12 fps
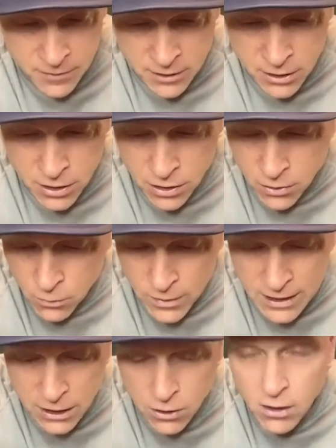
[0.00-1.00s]
you know,
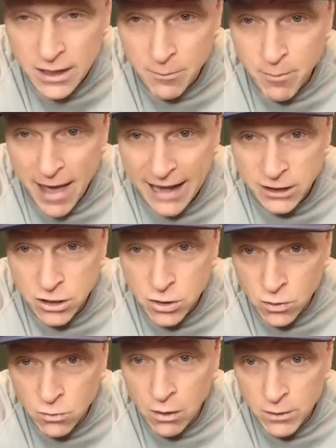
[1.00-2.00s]
we can all get back to
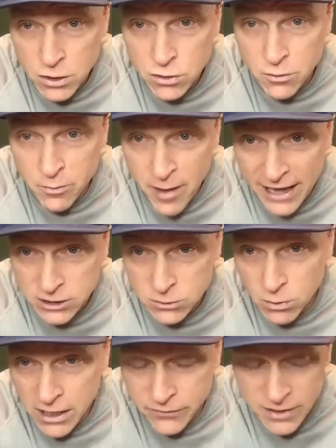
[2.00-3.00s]
doing what we do best,
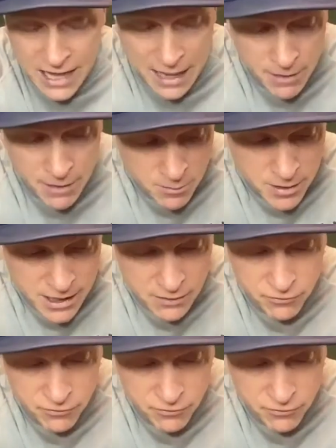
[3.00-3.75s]
whatever that may be.